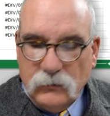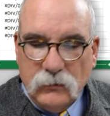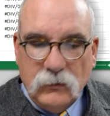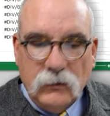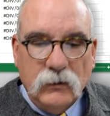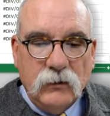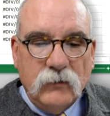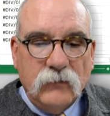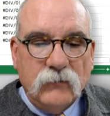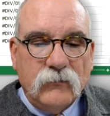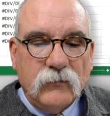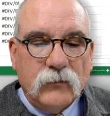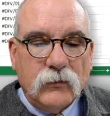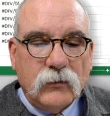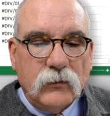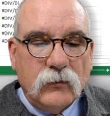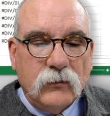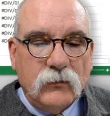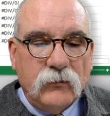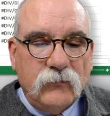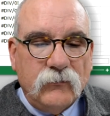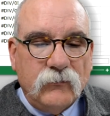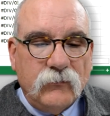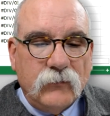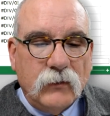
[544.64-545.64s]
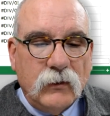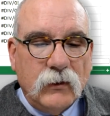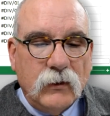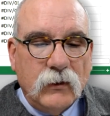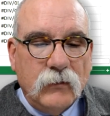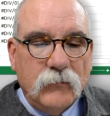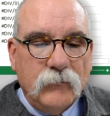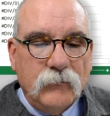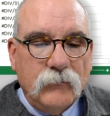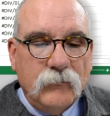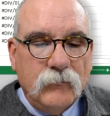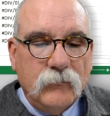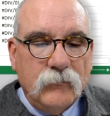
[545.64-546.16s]
inverse
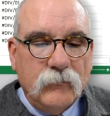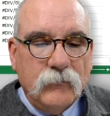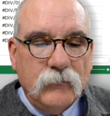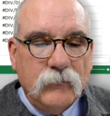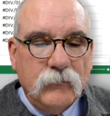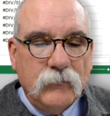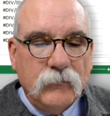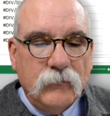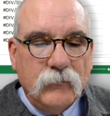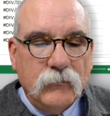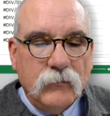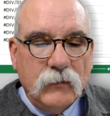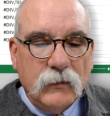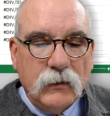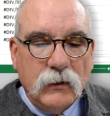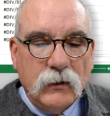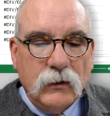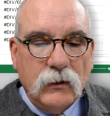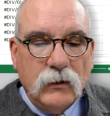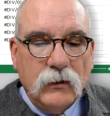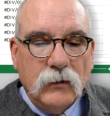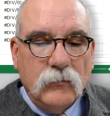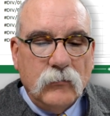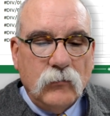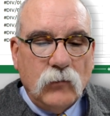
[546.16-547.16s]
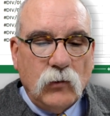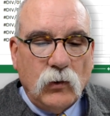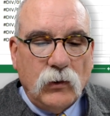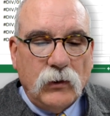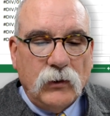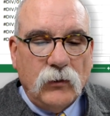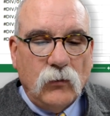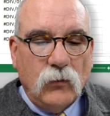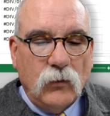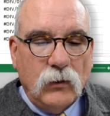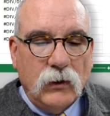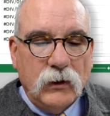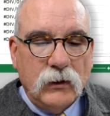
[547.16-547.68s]
from point
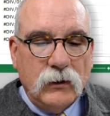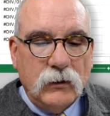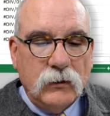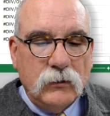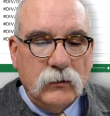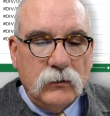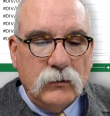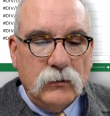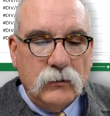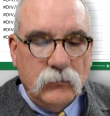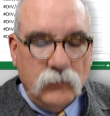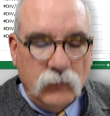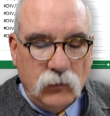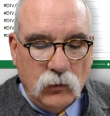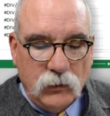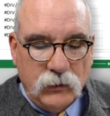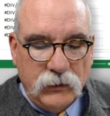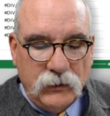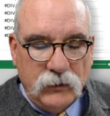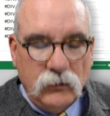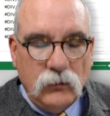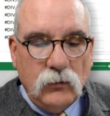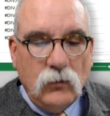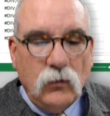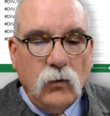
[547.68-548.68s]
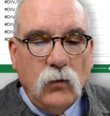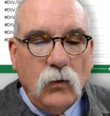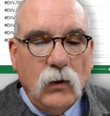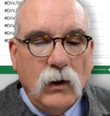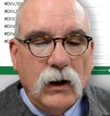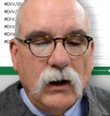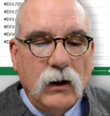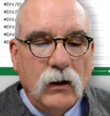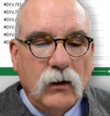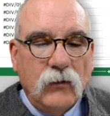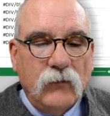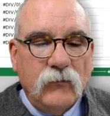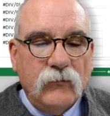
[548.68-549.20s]
1 to point
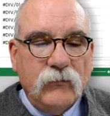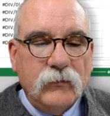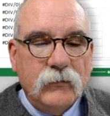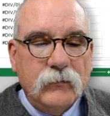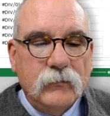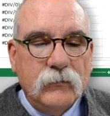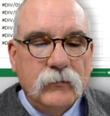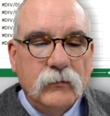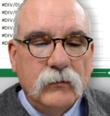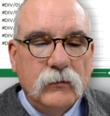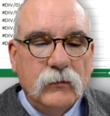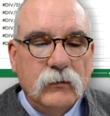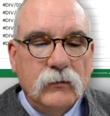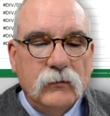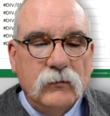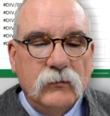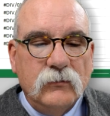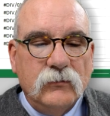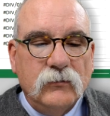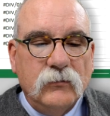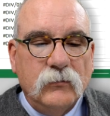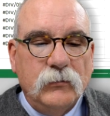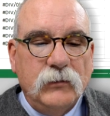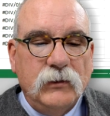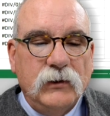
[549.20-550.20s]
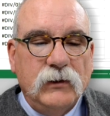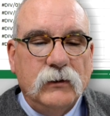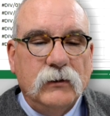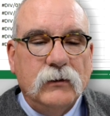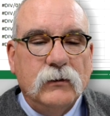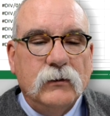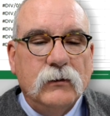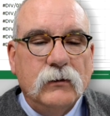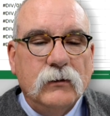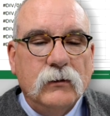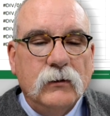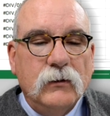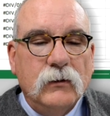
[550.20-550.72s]
12. This will be a
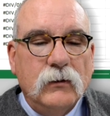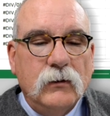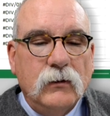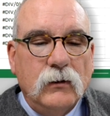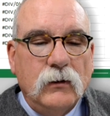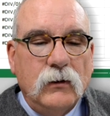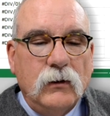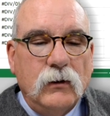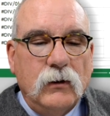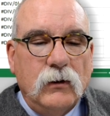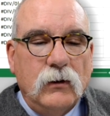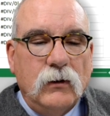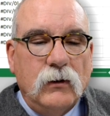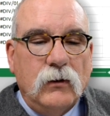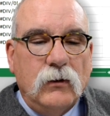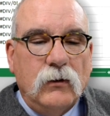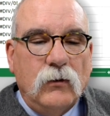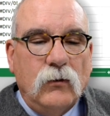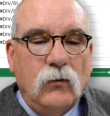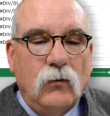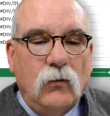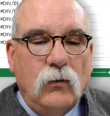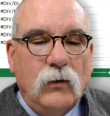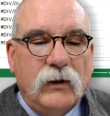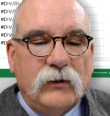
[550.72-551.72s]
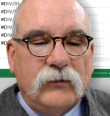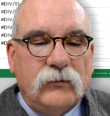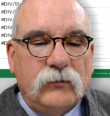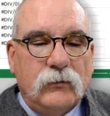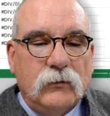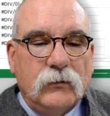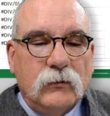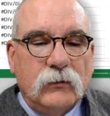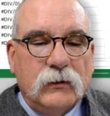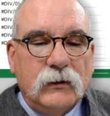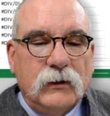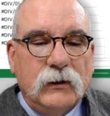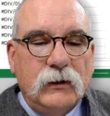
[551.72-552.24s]

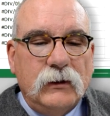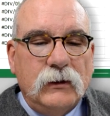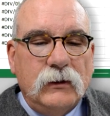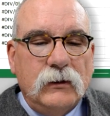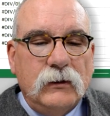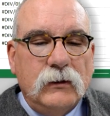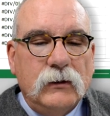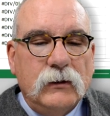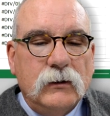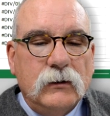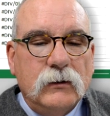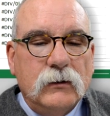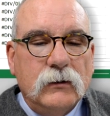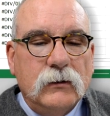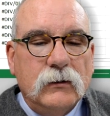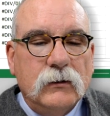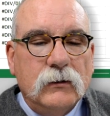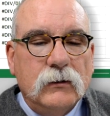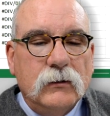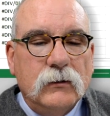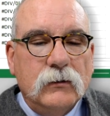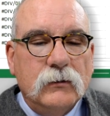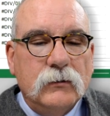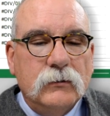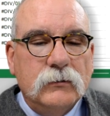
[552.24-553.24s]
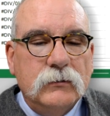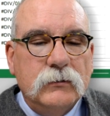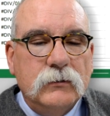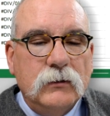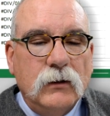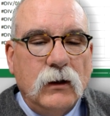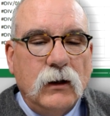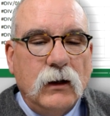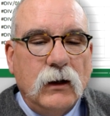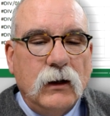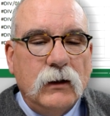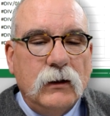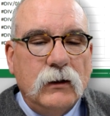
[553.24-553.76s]
westerly
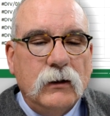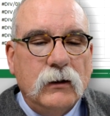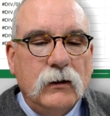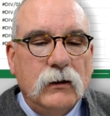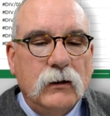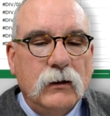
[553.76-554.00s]
shot.